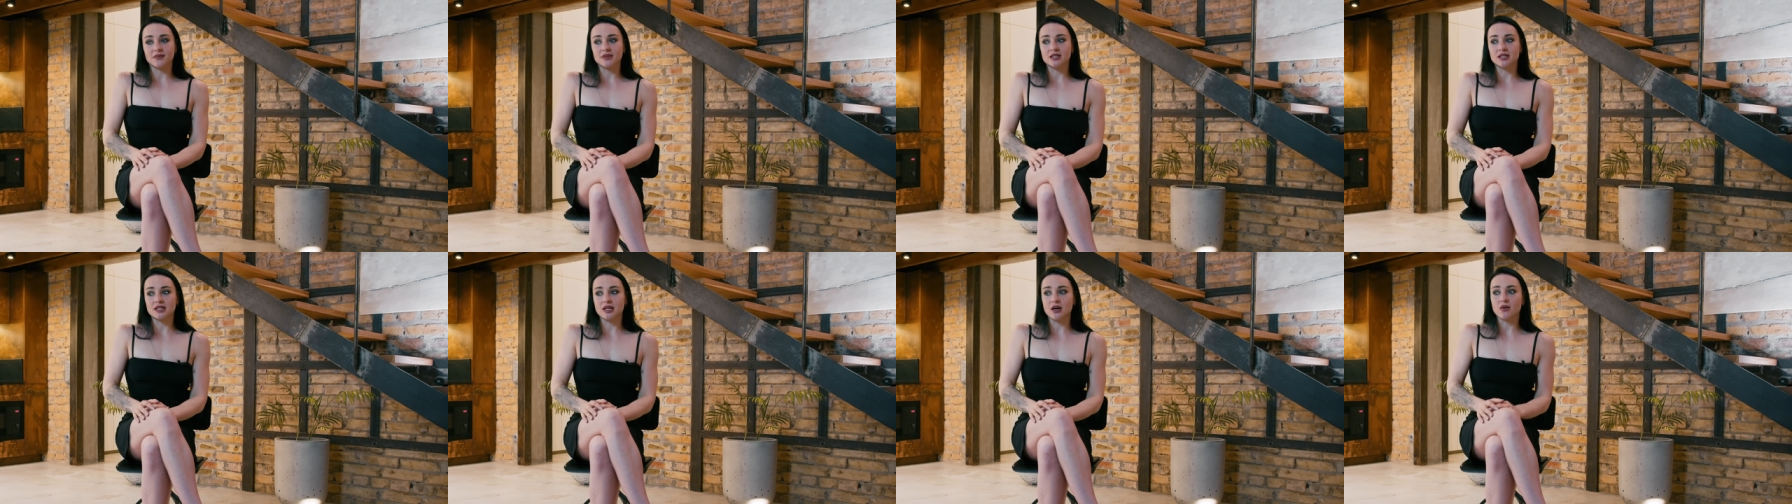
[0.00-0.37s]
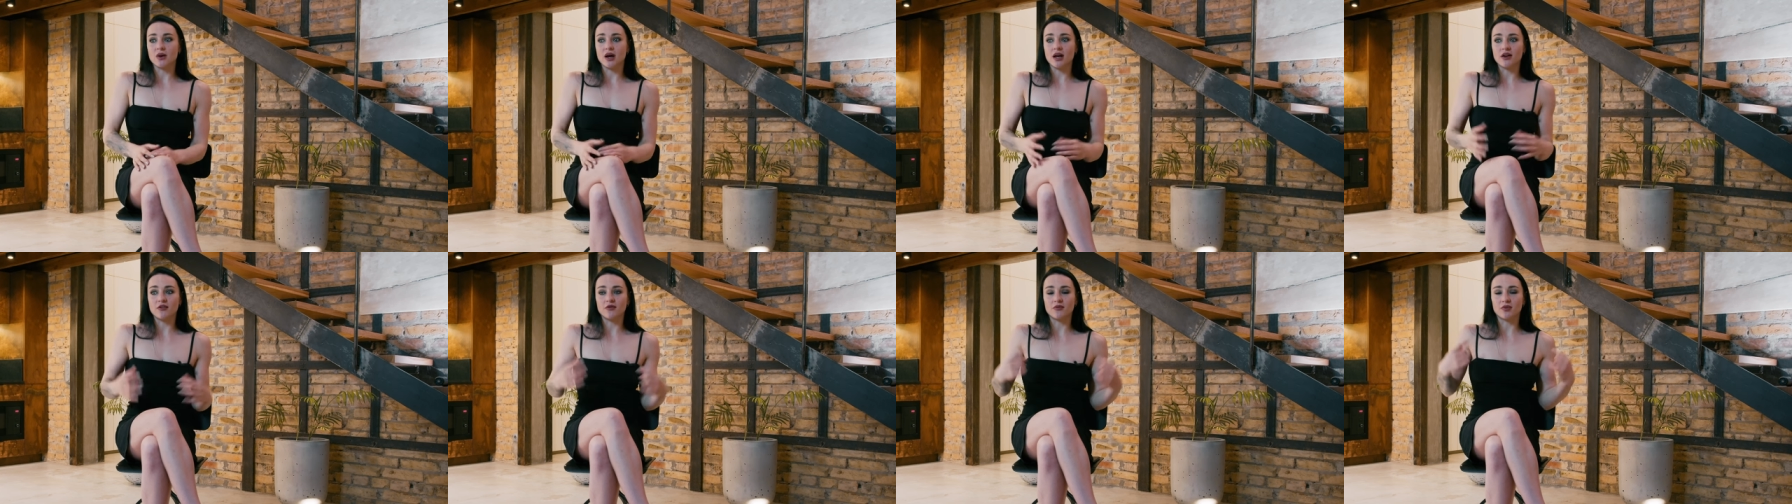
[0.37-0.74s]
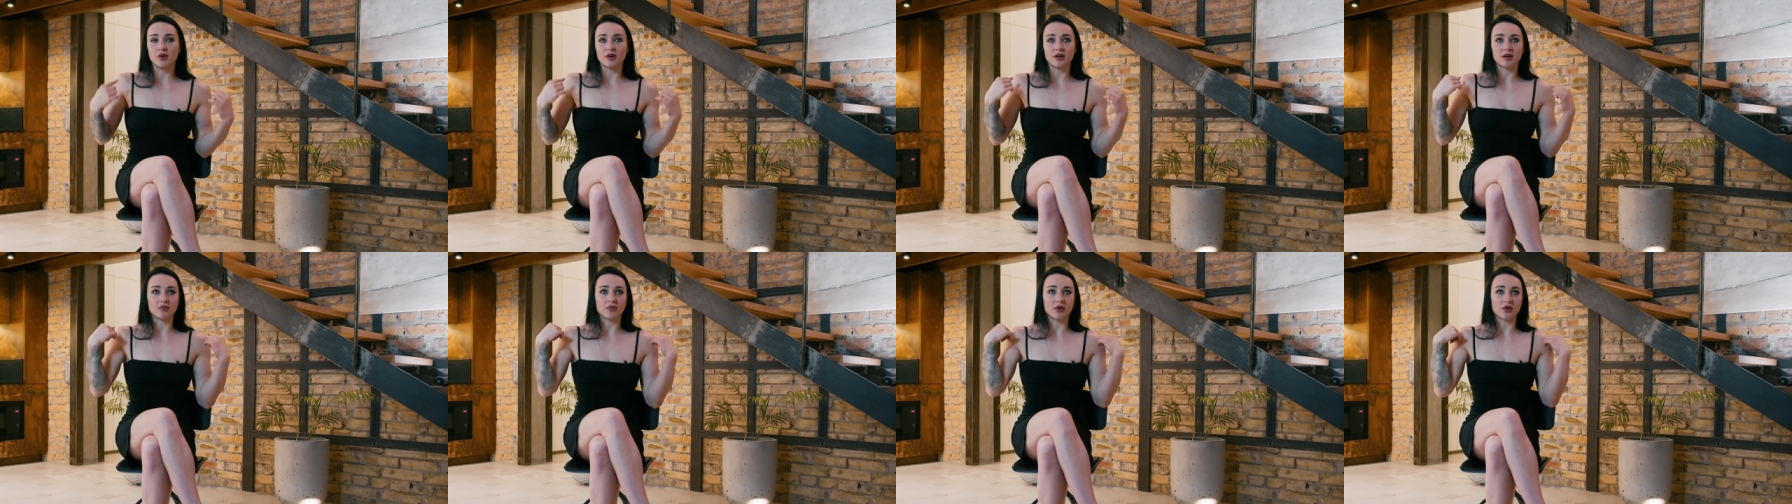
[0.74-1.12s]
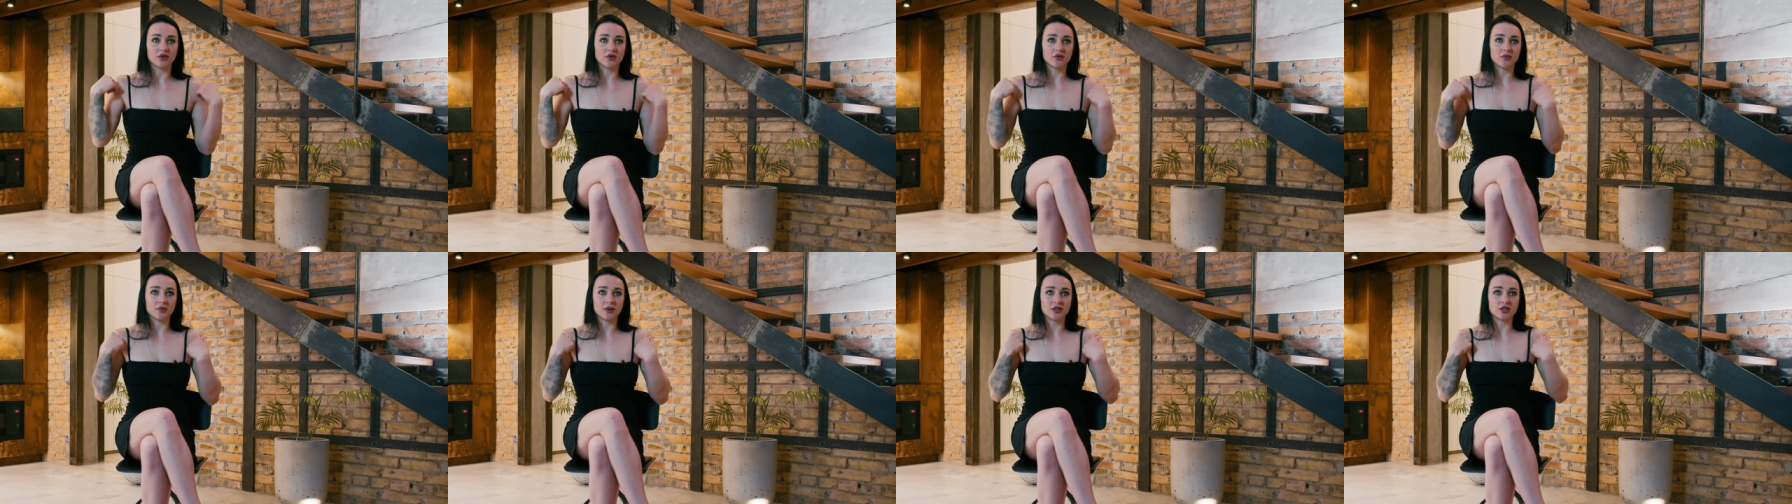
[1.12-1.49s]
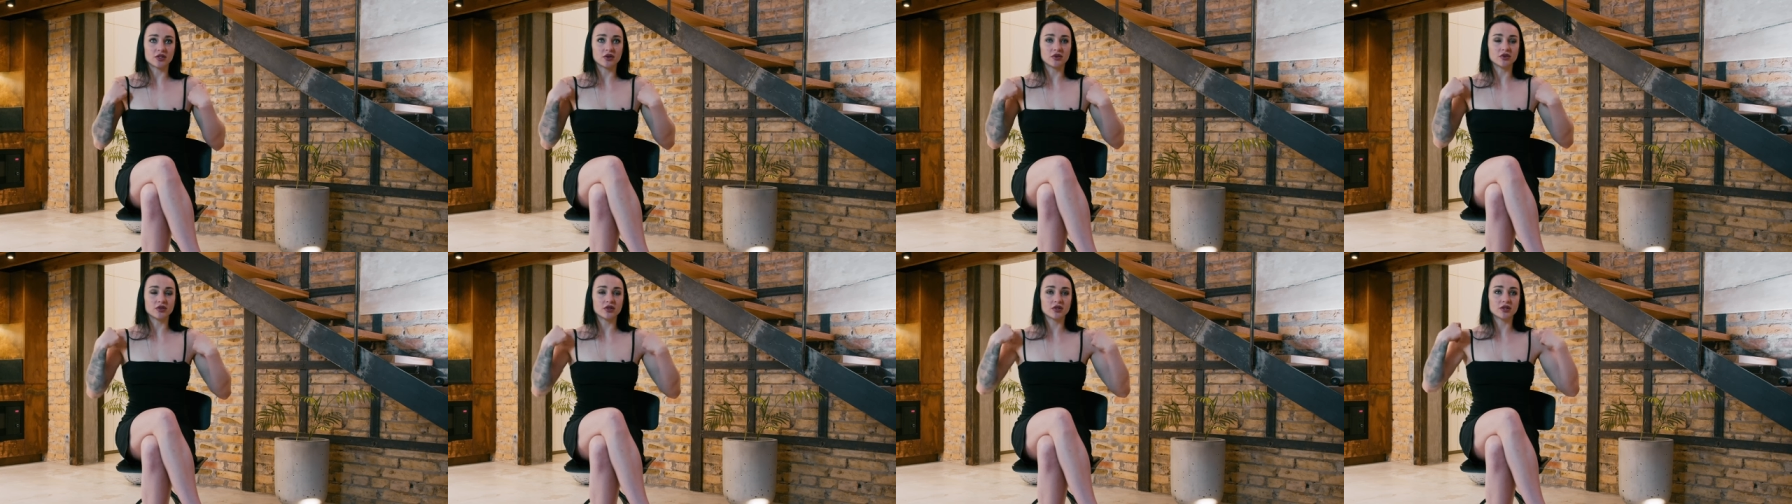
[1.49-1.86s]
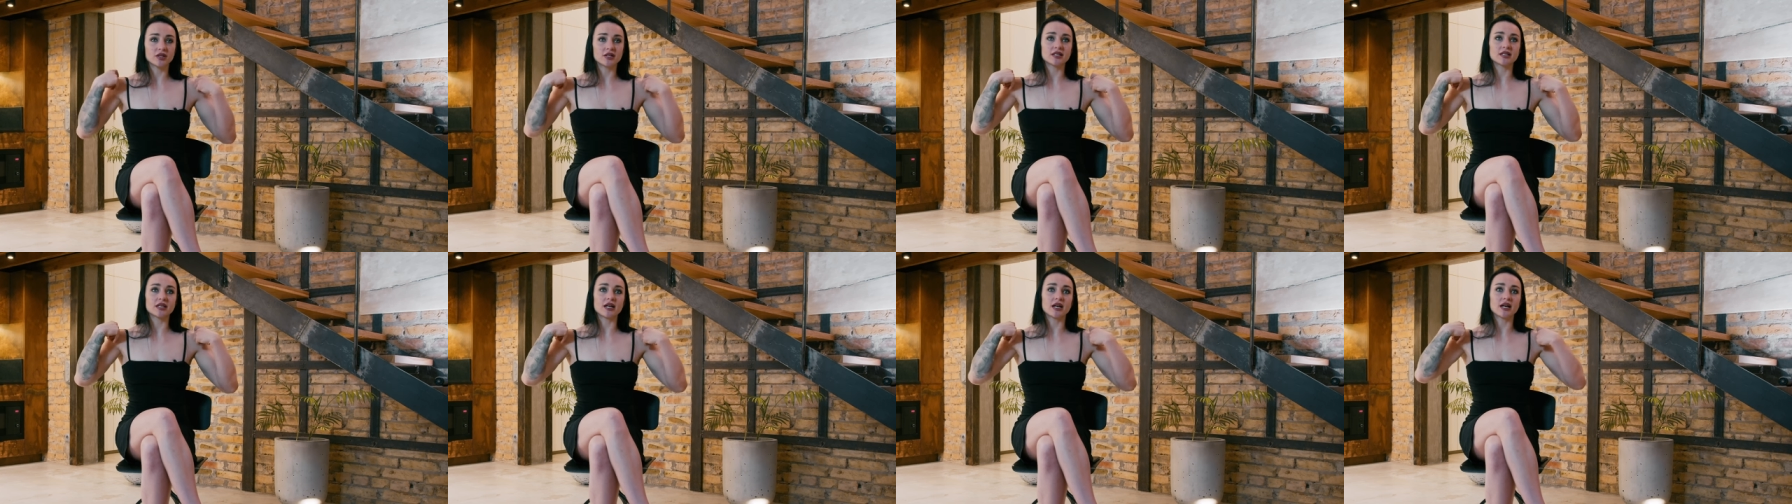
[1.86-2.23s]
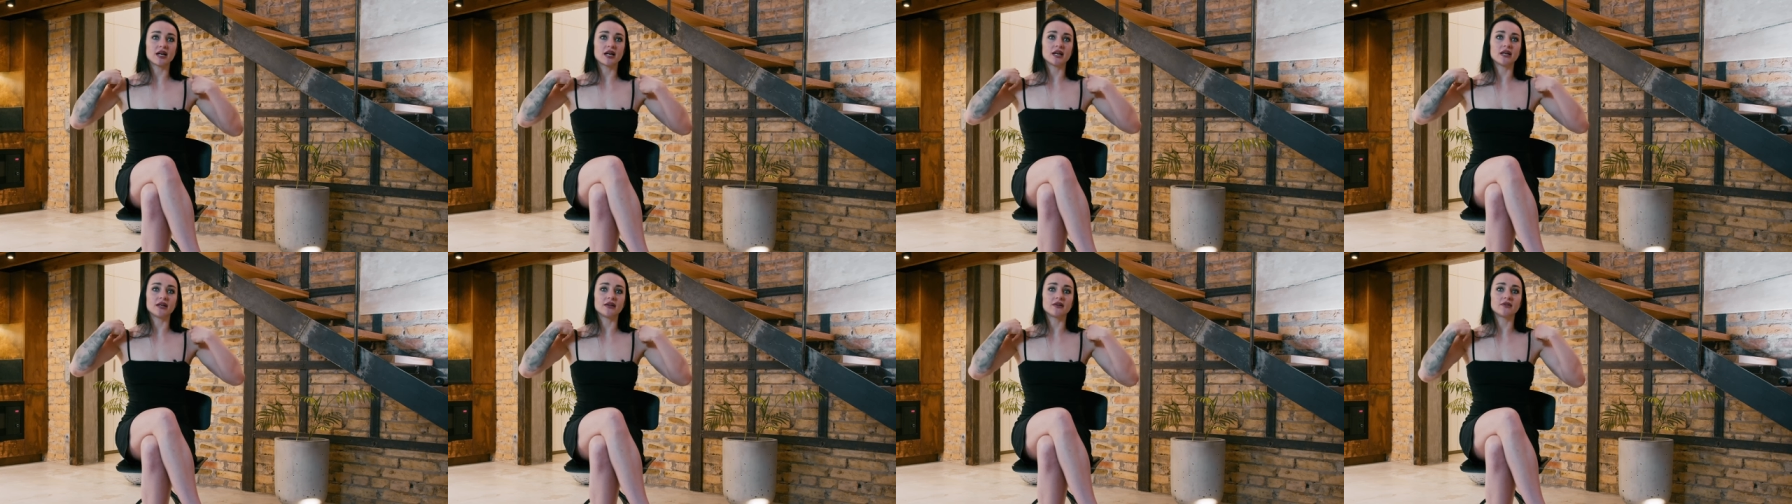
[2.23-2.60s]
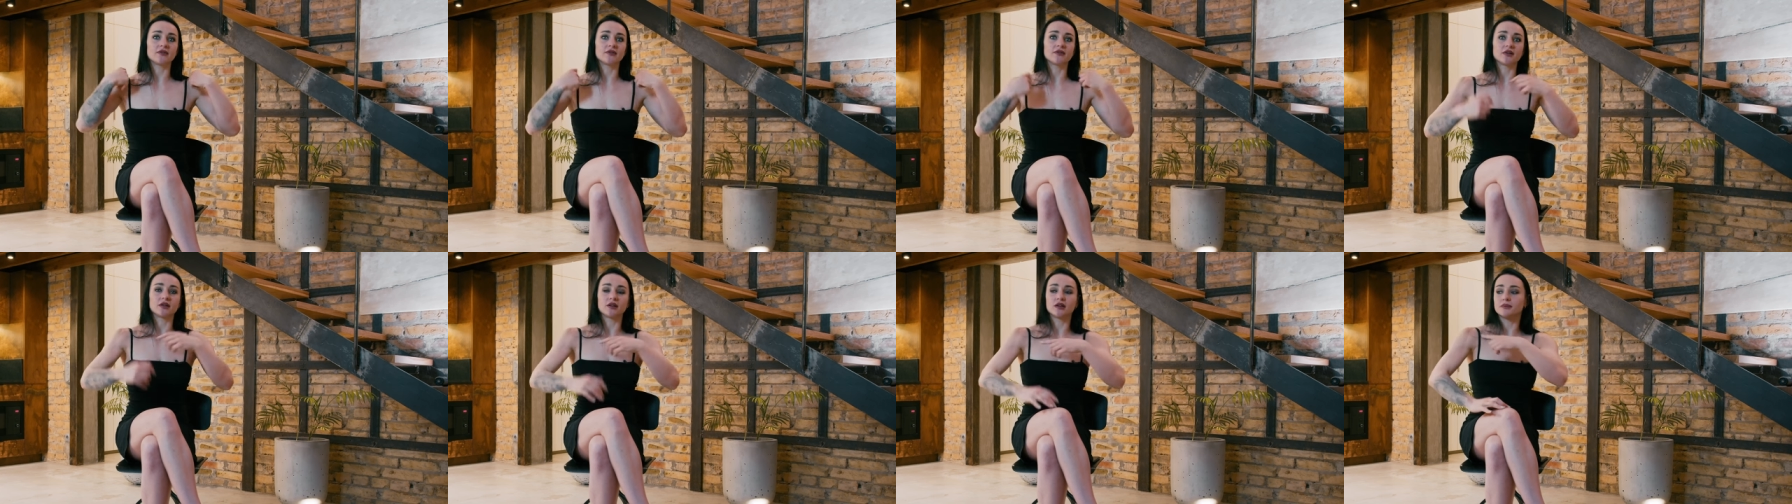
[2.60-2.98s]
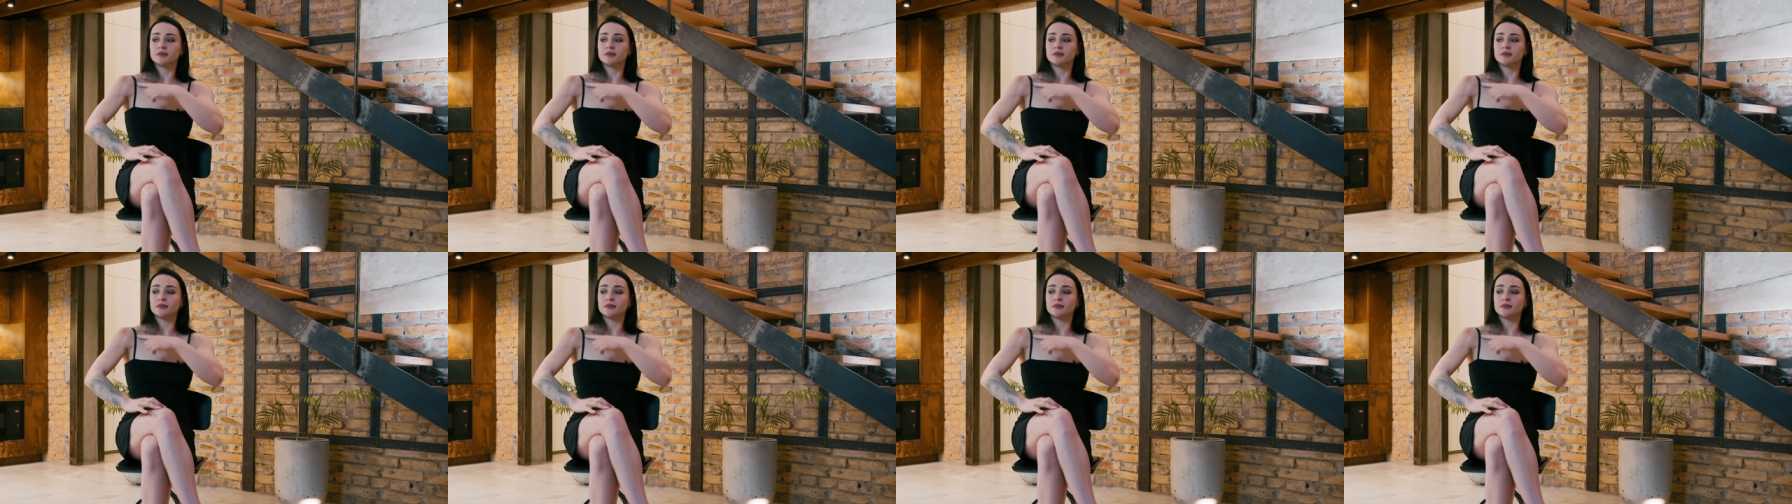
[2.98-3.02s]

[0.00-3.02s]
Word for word: So I've broken both of my shoulders. I've